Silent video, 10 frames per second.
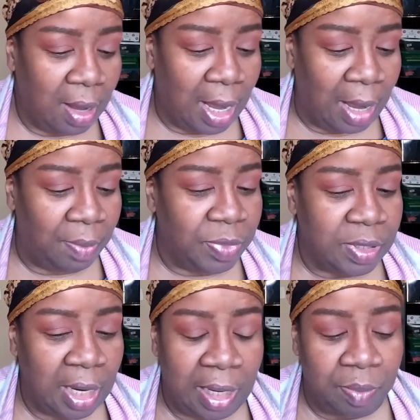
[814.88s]
I'm
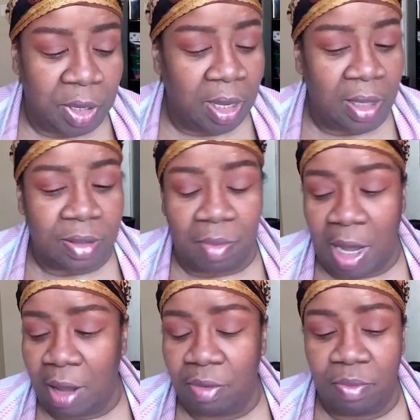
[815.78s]
saying that because
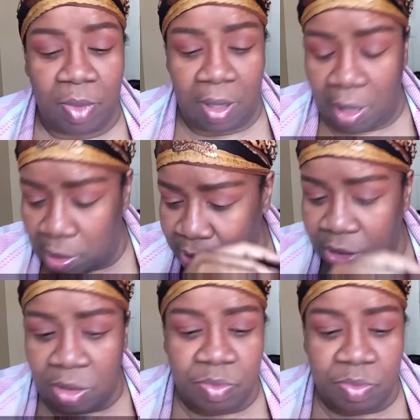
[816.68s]
excuse